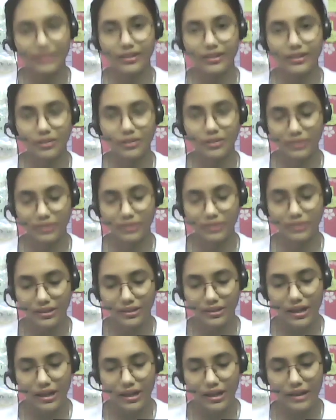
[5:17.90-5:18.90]
Army.
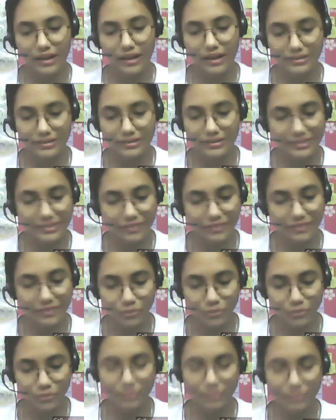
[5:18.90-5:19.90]
And the second would
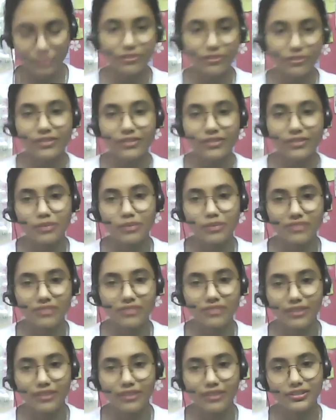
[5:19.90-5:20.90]
be fulfilling my
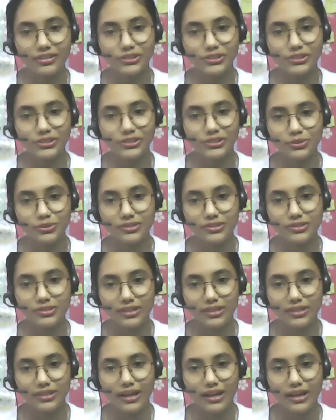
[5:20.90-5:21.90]
father's shoes
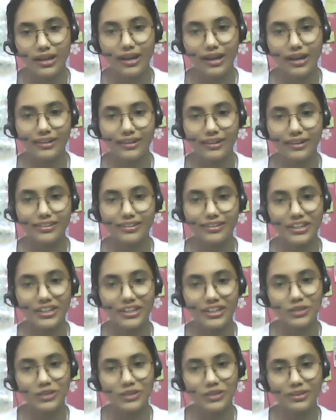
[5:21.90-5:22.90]
and
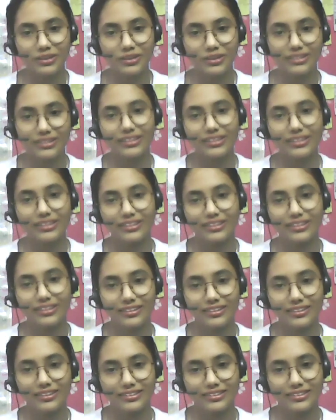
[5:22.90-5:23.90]
continuing the
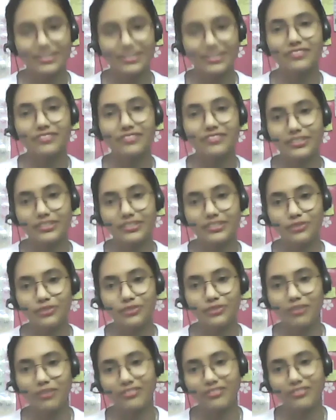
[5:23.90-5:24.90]
service from
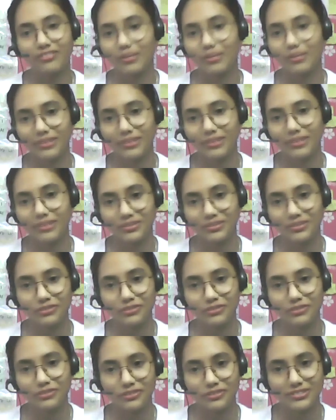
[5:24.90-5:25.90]
our family into the
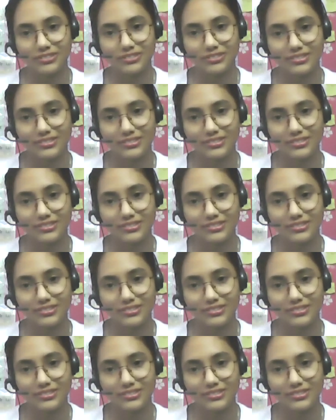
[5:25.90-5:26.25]
forces.